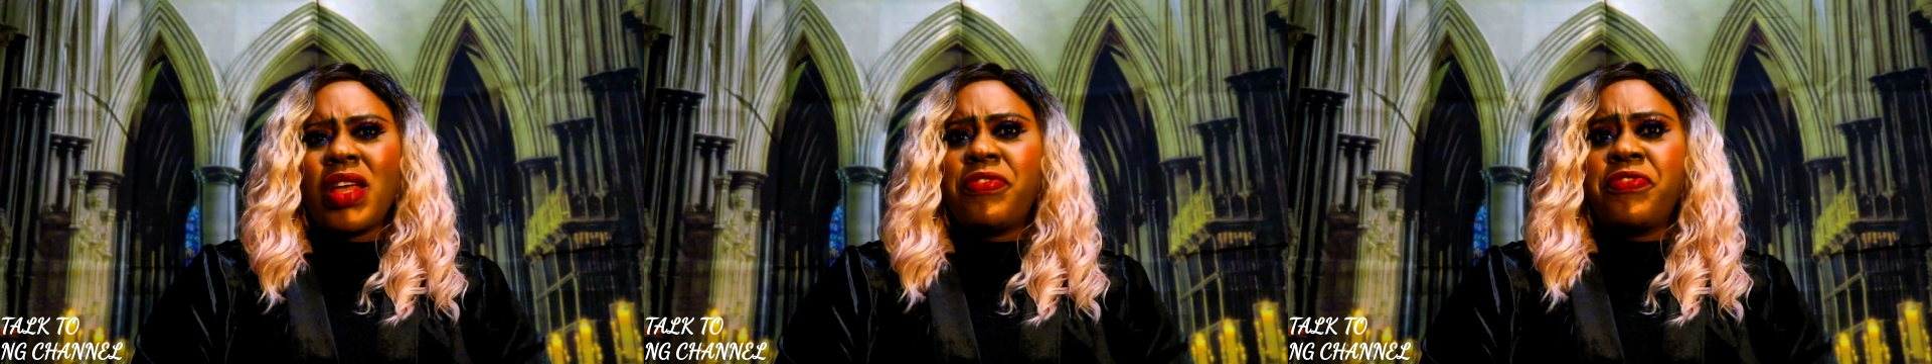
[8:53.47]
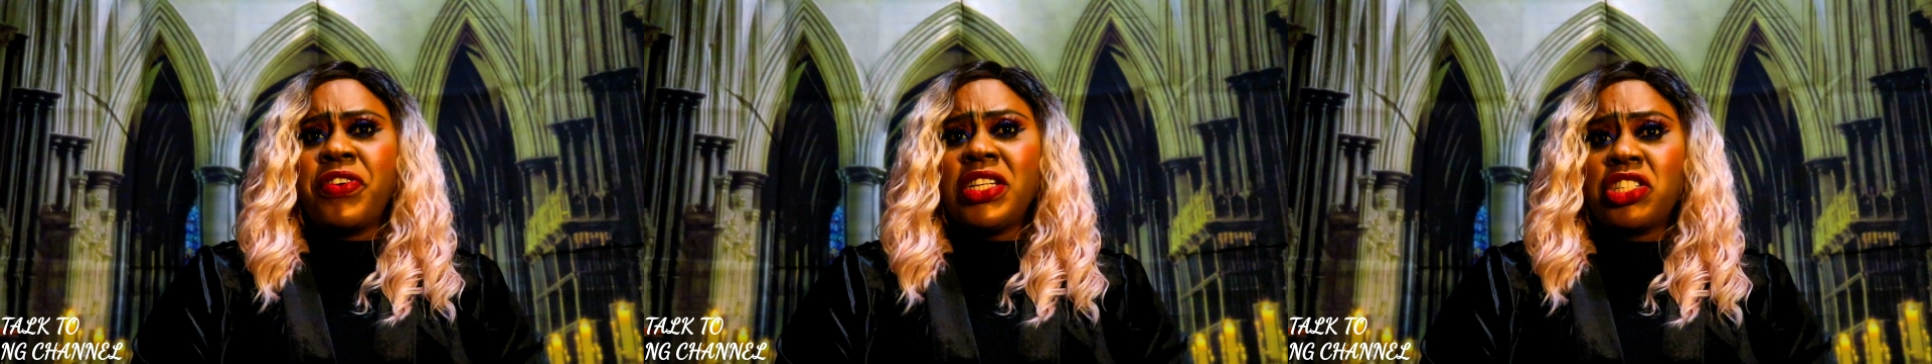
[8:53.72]
they
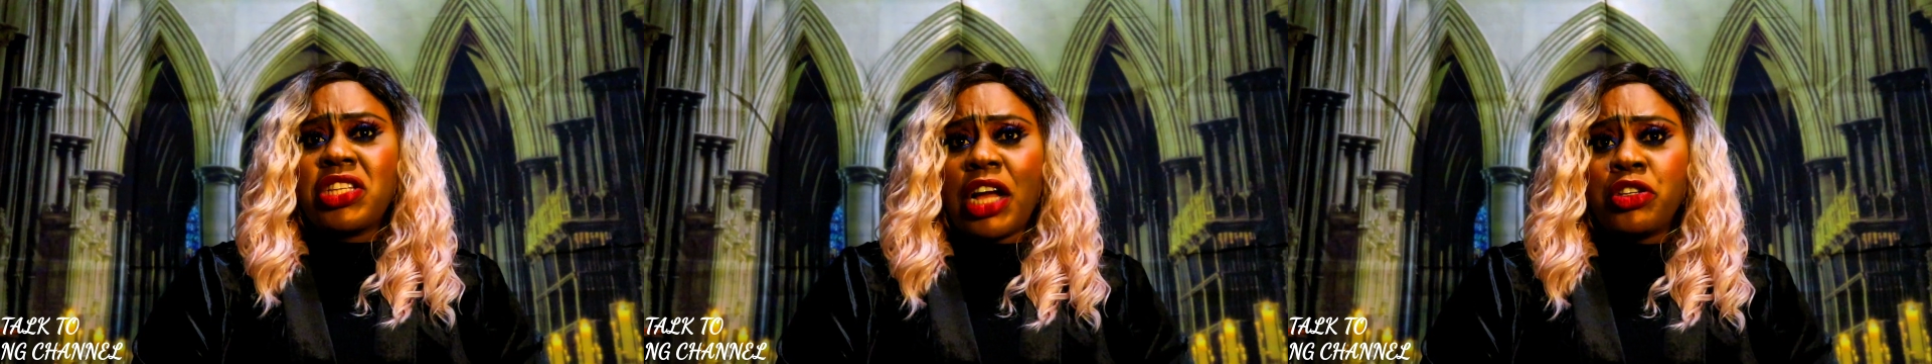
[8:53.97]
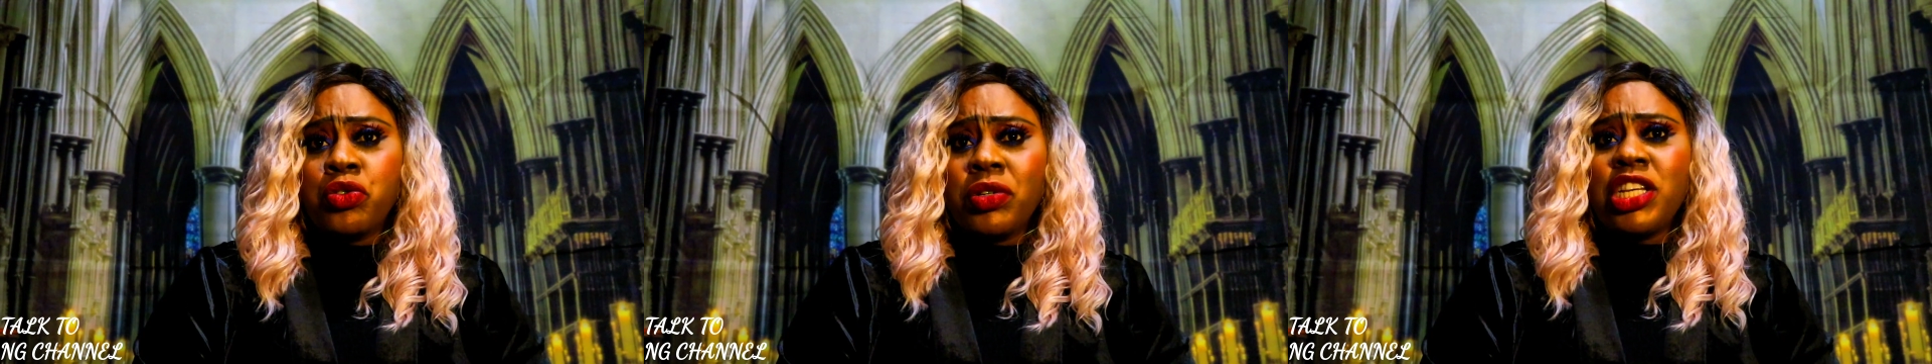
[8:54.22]
finished
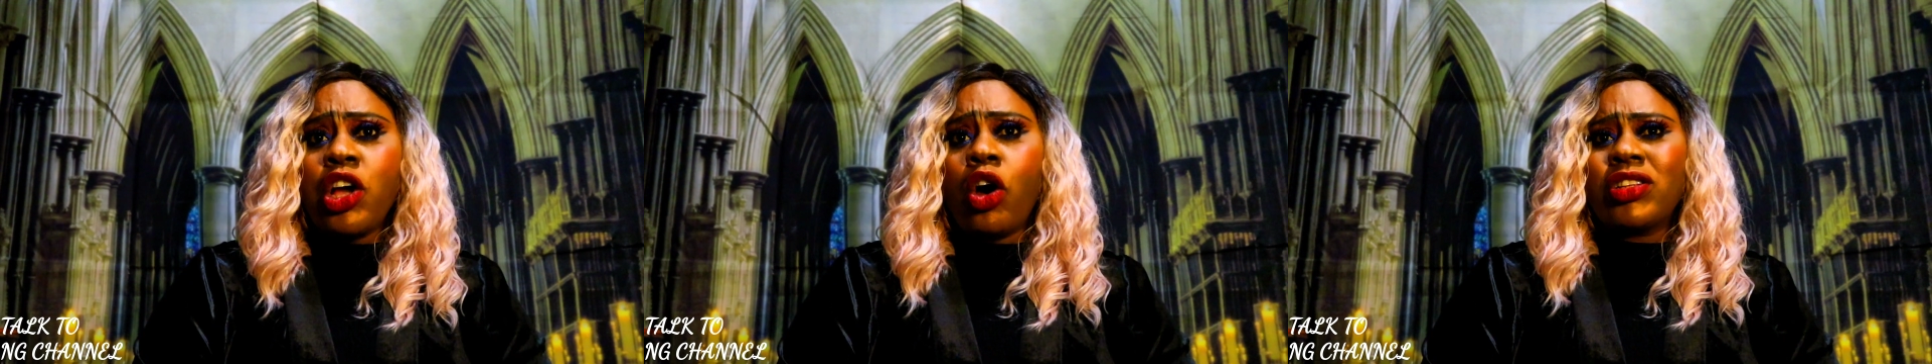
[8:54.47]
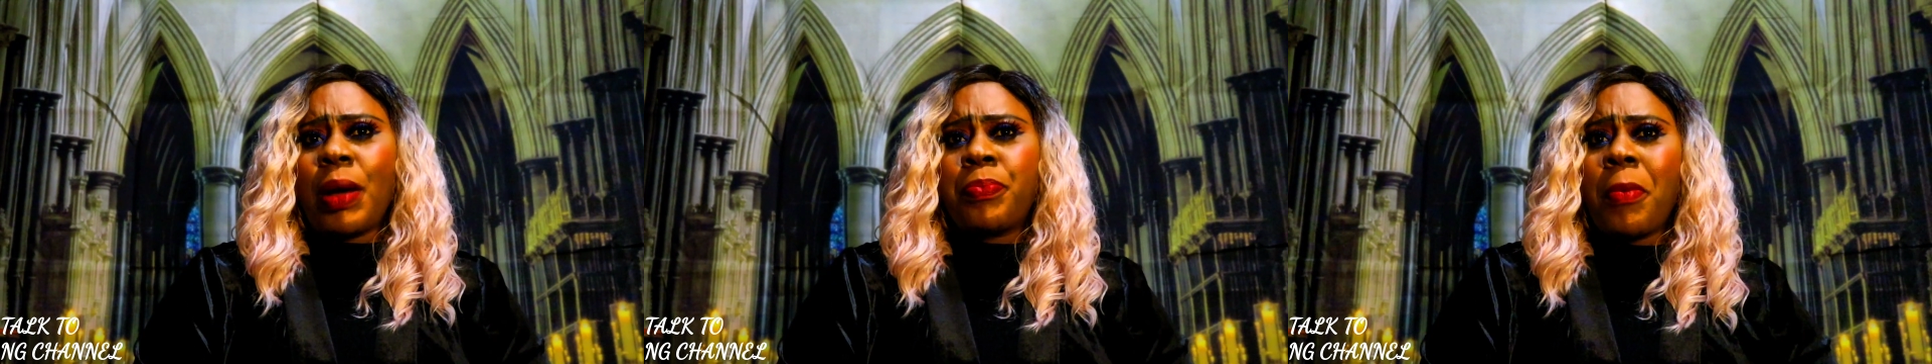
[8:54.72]
their uni,
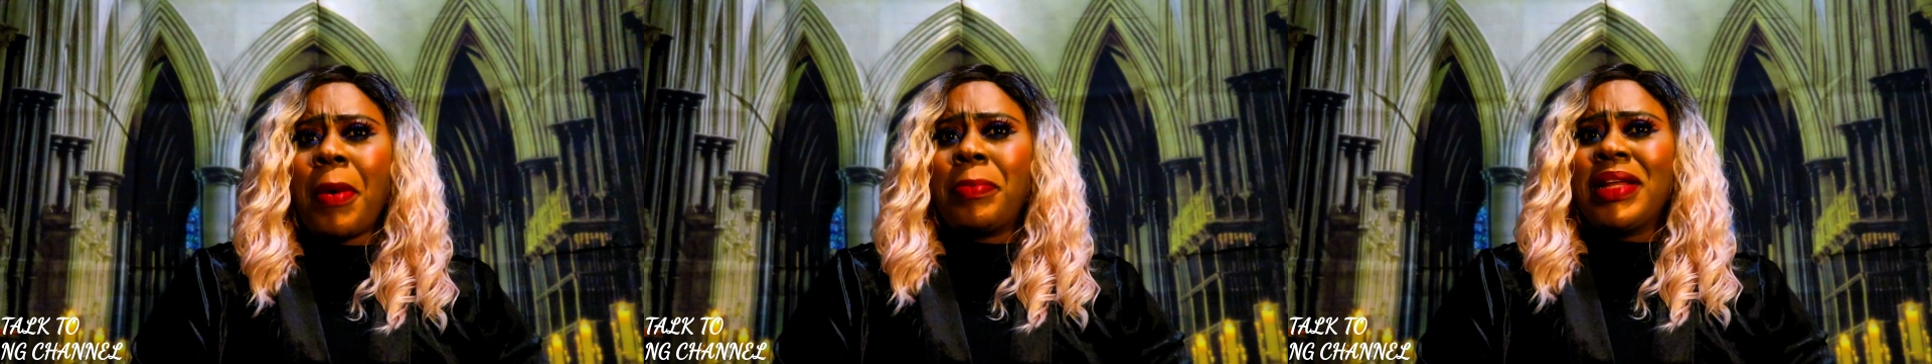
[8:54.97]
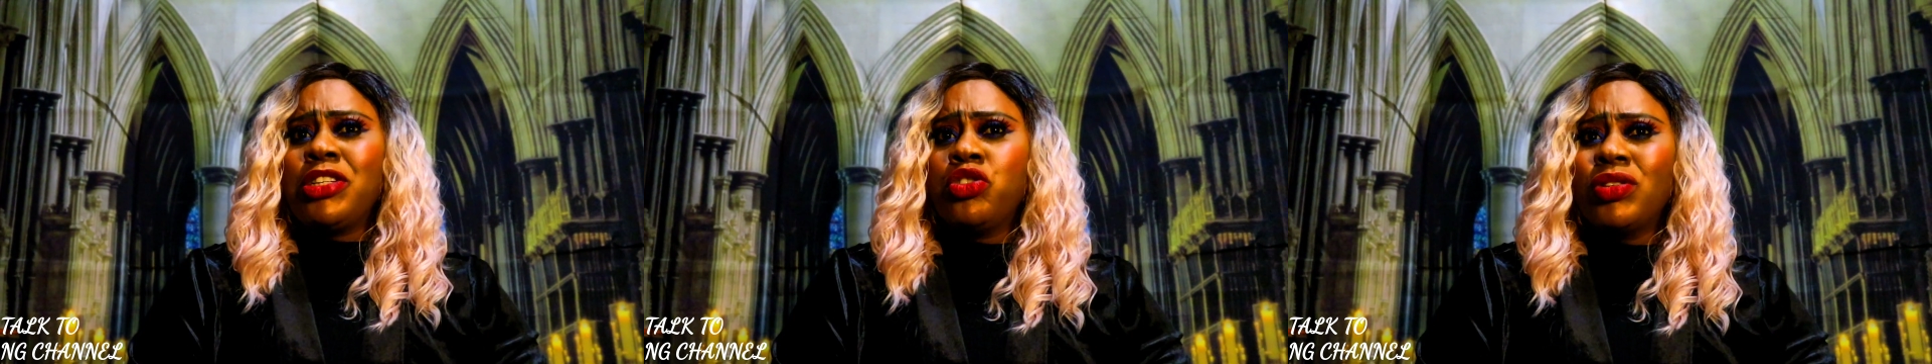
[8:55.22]
or they're probably